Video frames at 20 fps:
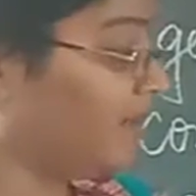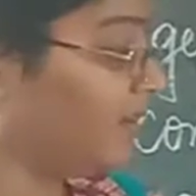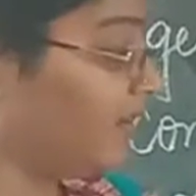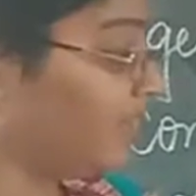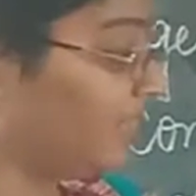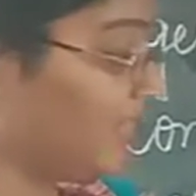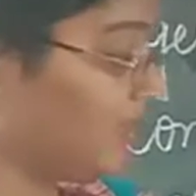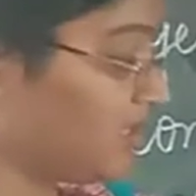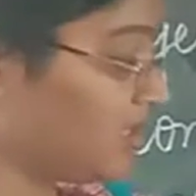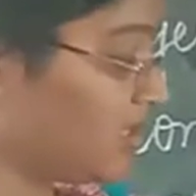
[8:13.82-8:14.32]

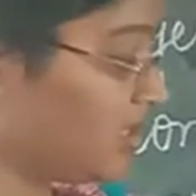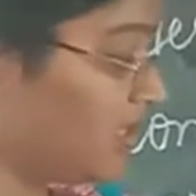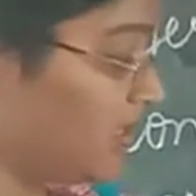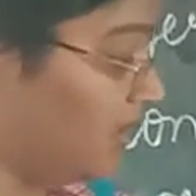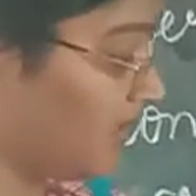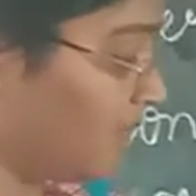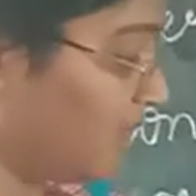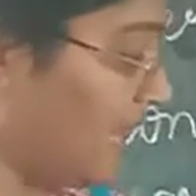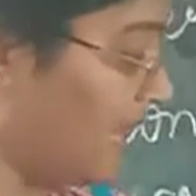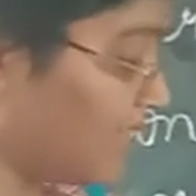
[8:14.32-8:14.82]
Yes,
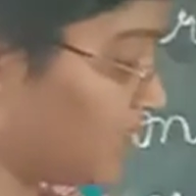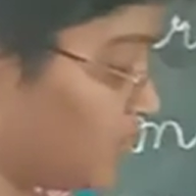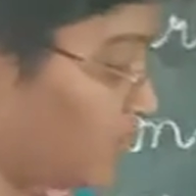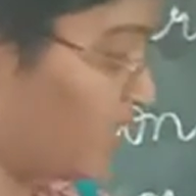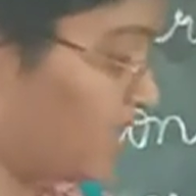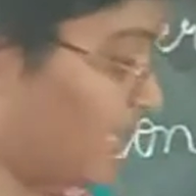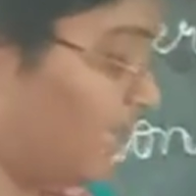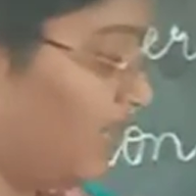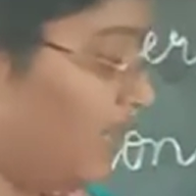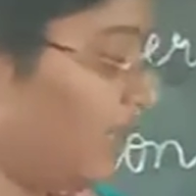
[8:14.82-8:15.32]
in that
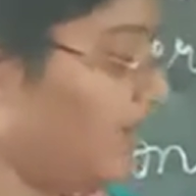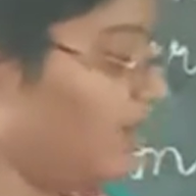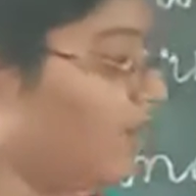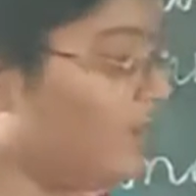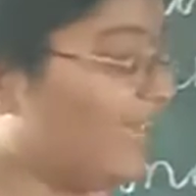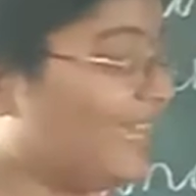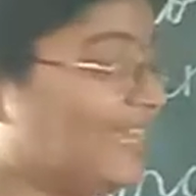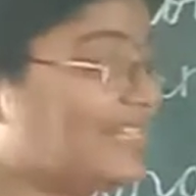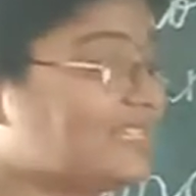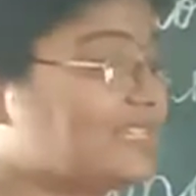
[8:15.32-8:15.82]
way
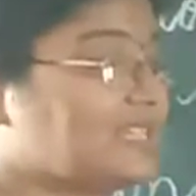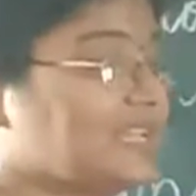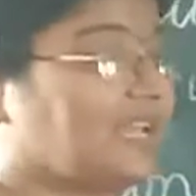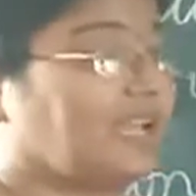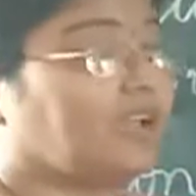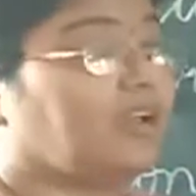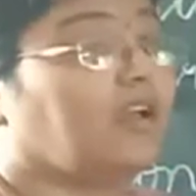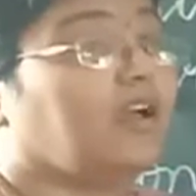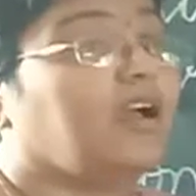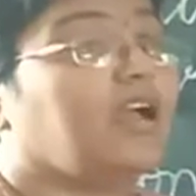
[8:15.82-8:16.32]
we can
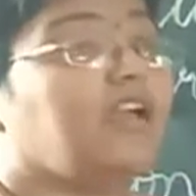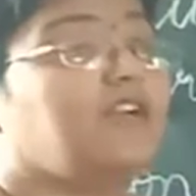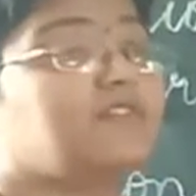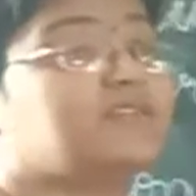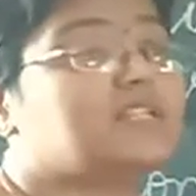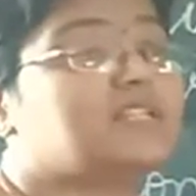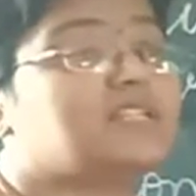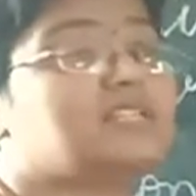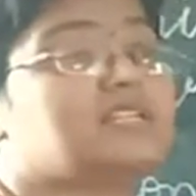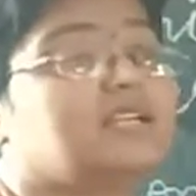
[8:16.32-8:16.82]
say if
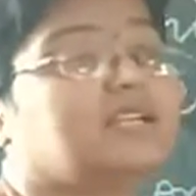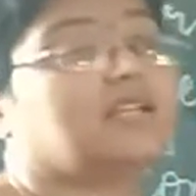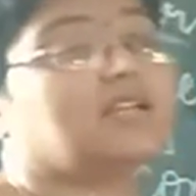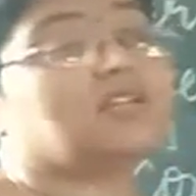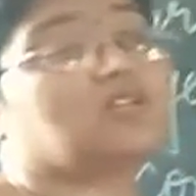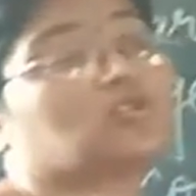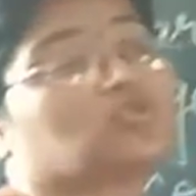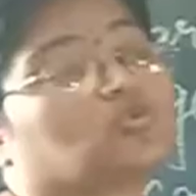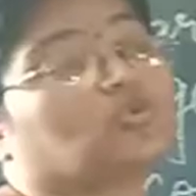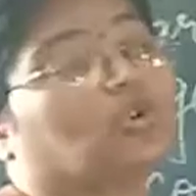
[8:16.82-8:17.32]
the seed
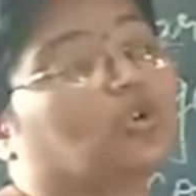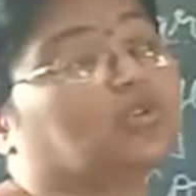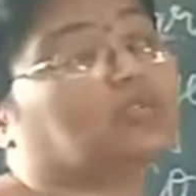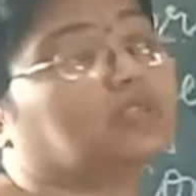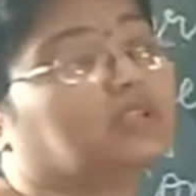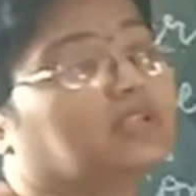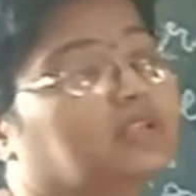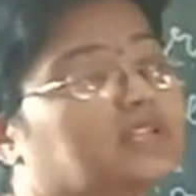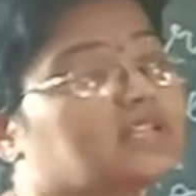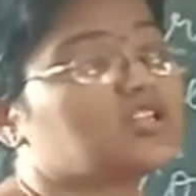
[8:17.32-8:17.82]
is
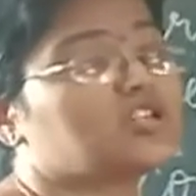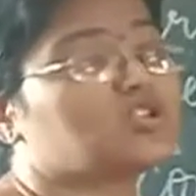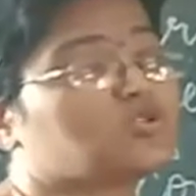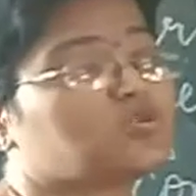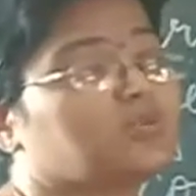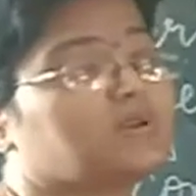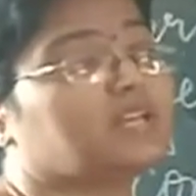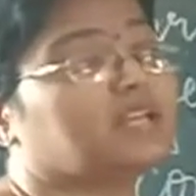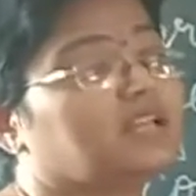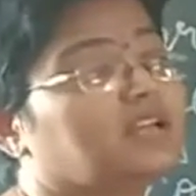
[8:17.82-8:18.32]
thrown, it is to
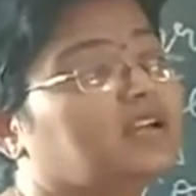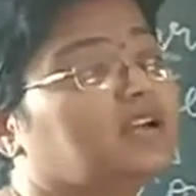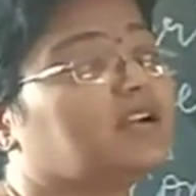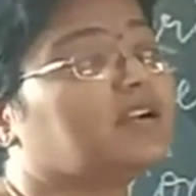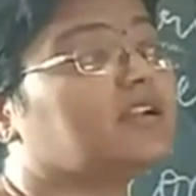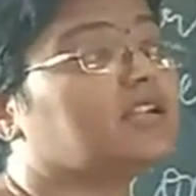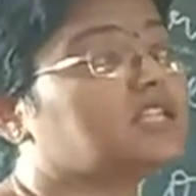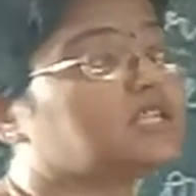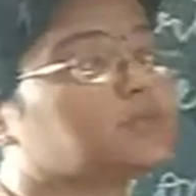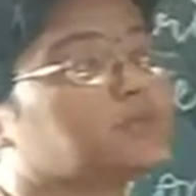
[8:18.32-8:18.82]
be
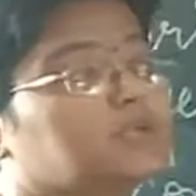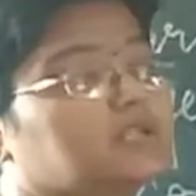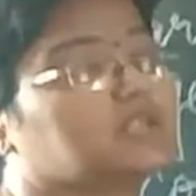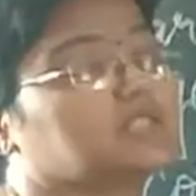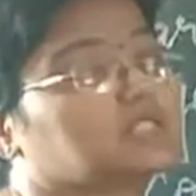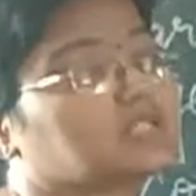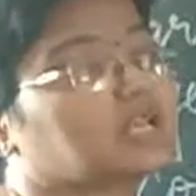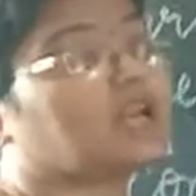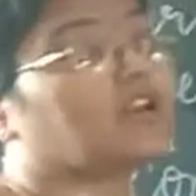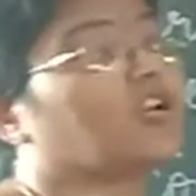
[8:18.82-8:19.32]

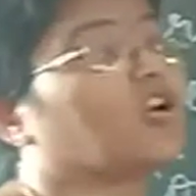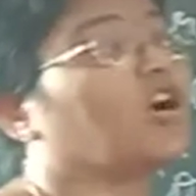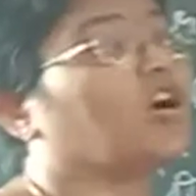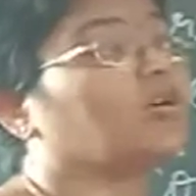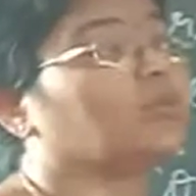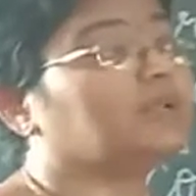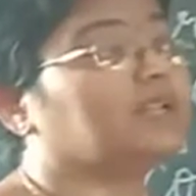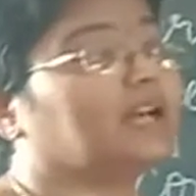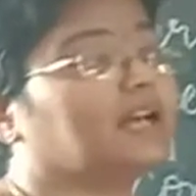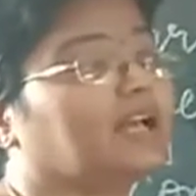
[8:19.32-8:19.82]
dispersed
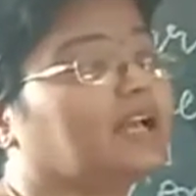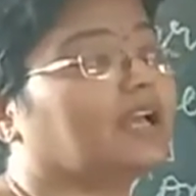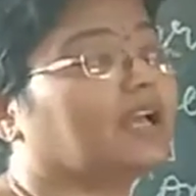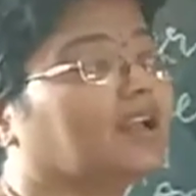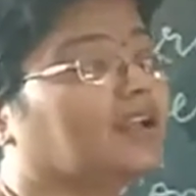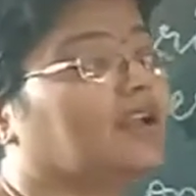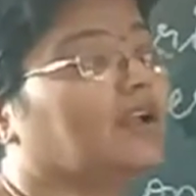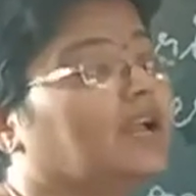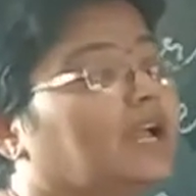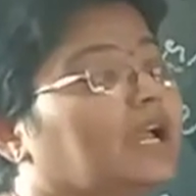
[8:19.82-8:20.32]
along with the
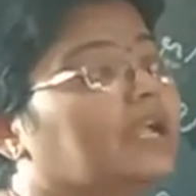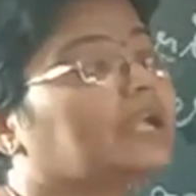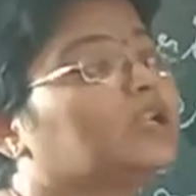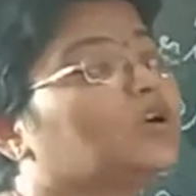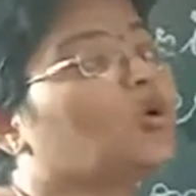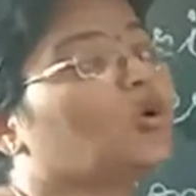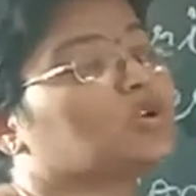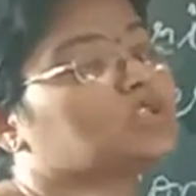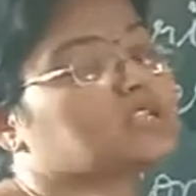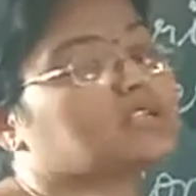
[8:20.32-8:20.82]
air. It
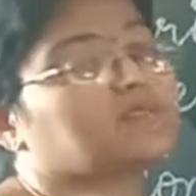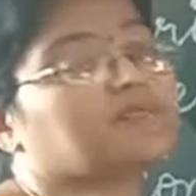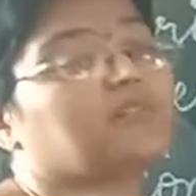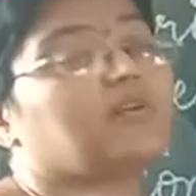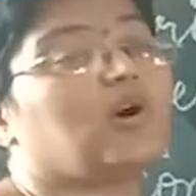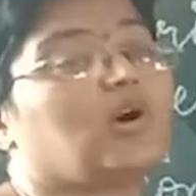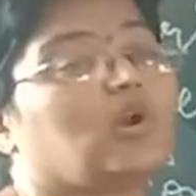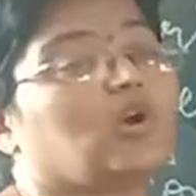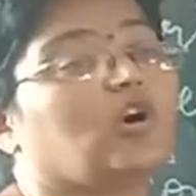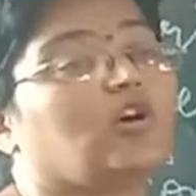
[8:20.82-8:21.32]
goes and
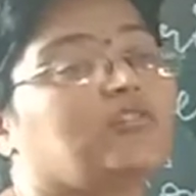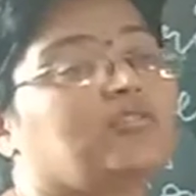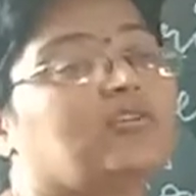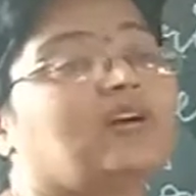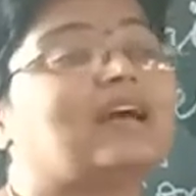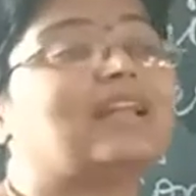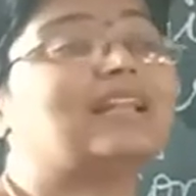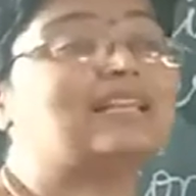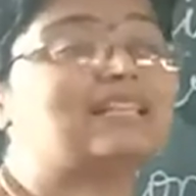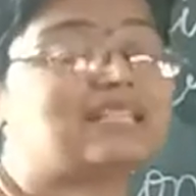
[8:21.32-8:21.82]
fall
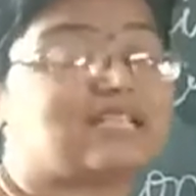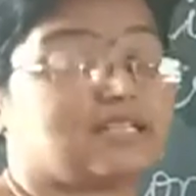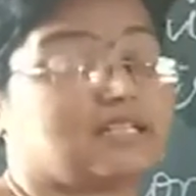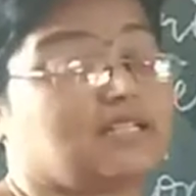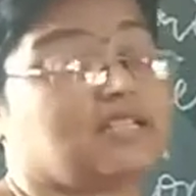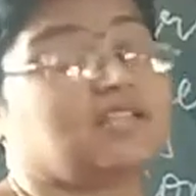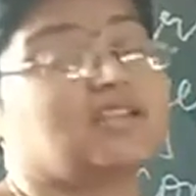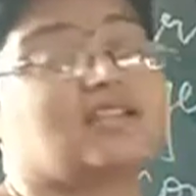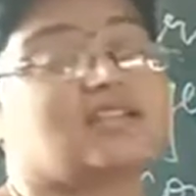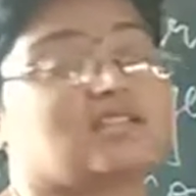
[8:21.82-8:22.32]
off in a
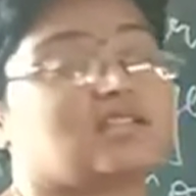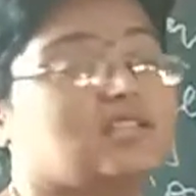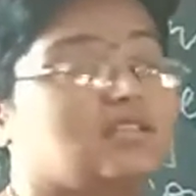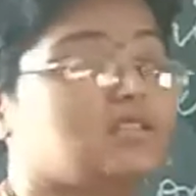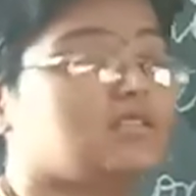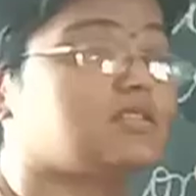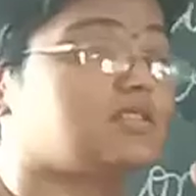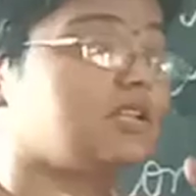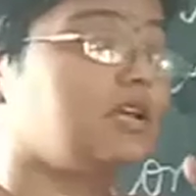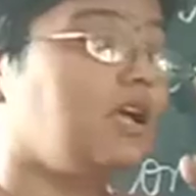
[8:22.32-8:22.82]
certain
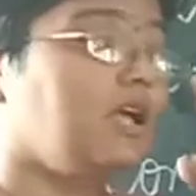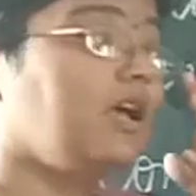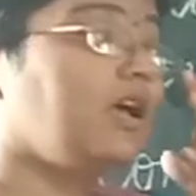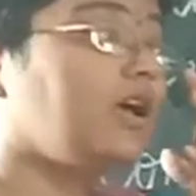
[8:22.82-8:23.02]
distance.